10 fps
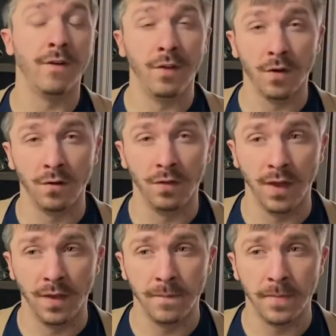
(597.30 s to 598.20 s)

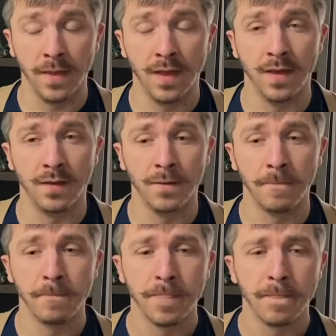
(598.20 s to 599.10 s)
early in
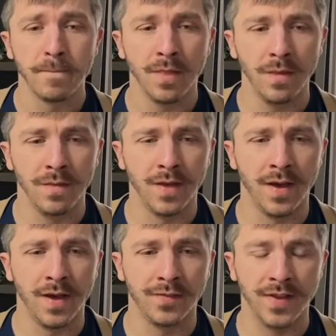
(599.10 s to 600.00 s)

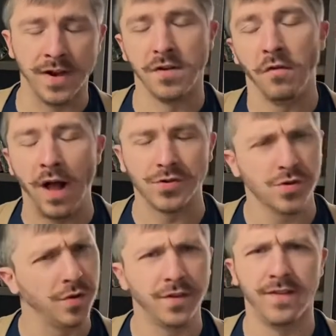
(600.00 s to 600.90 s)
the
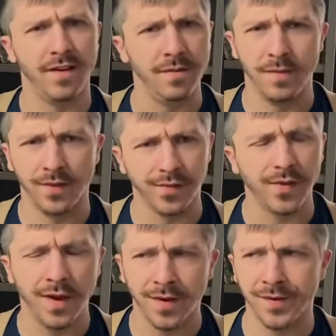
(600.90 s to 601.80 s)
technological developments
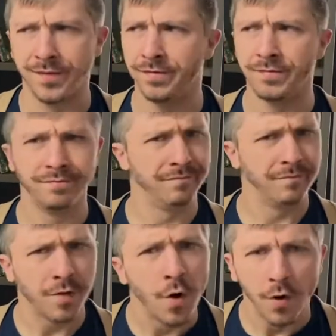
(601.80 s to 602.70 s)
of
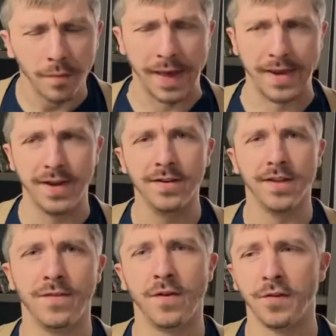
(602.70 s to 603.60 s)
coal mining,
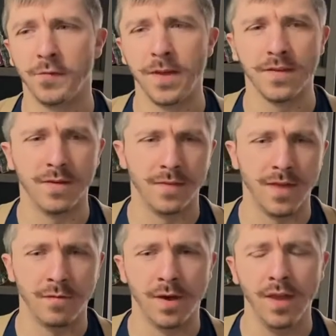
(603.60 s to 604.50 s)
you could speak of them in
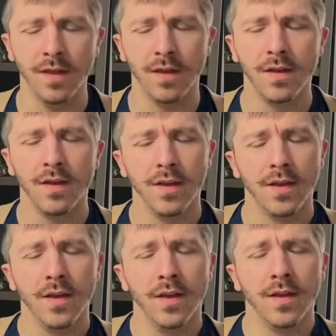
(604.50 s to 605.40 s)
that way,
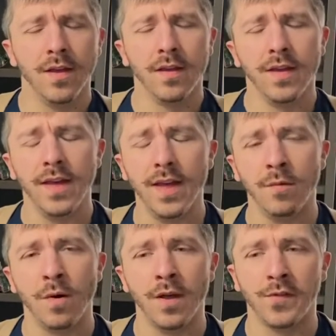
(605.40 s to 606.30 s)
it
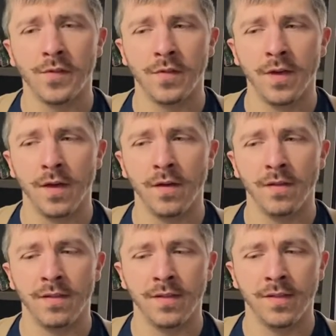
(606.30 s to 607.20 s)
was
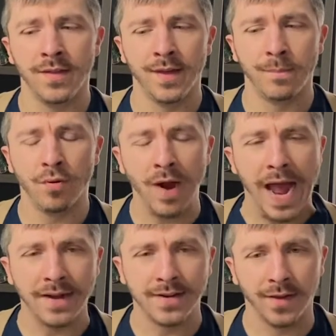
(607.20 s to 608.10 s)
the
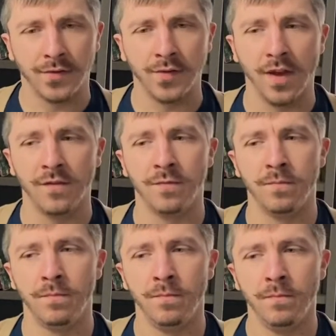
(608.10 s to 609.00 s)
practice of
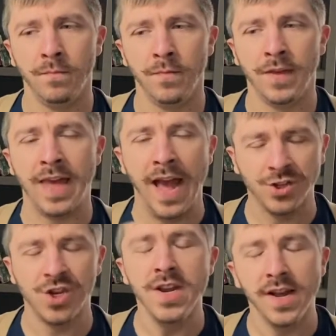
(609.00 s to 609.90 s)

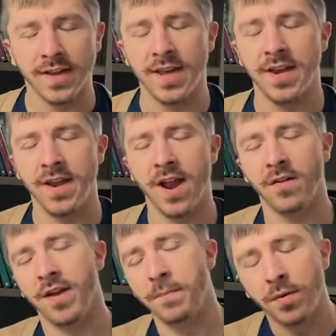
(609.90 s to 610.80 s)
catching a
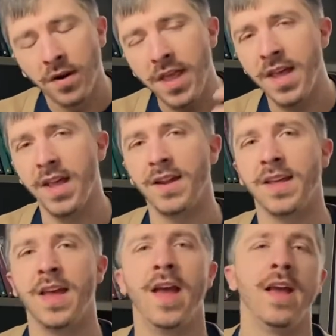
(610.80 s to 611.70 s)
canary, putting it in a
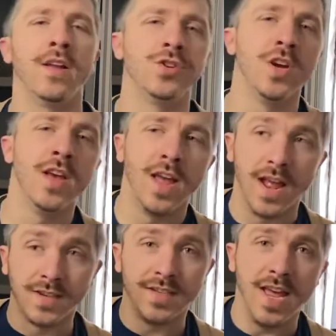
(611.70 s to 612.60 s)
cage,
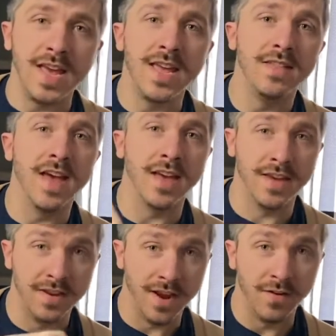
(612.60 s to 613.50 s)
and taking that
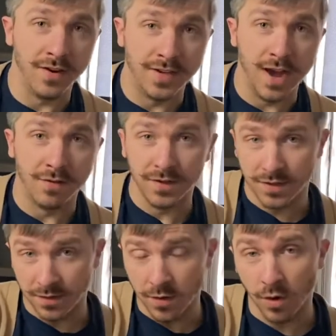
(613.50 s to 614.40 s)
canary down
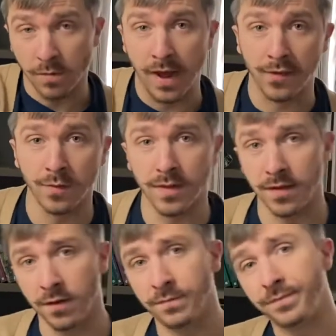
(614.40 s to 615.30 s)
into the coal mines with
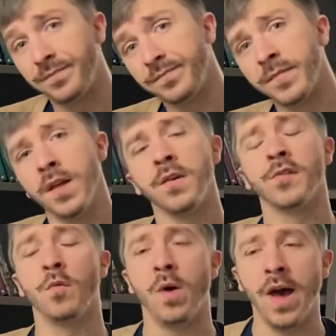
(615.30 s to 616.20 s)
you.
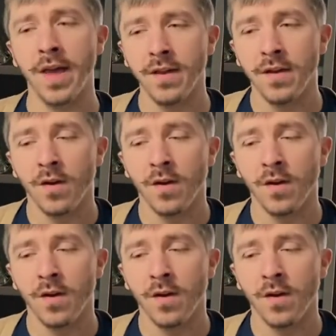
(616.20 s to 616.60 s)
So why